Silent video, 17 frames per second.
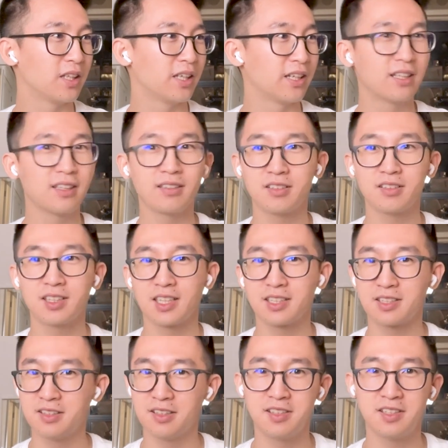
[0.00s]
Like
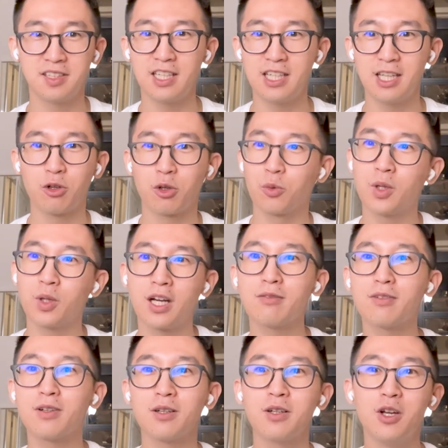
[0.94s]
Sex and the City or
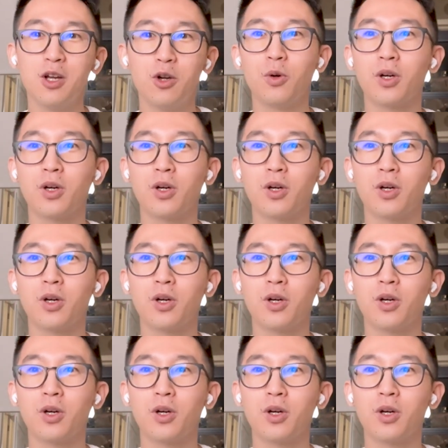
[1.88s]
whatever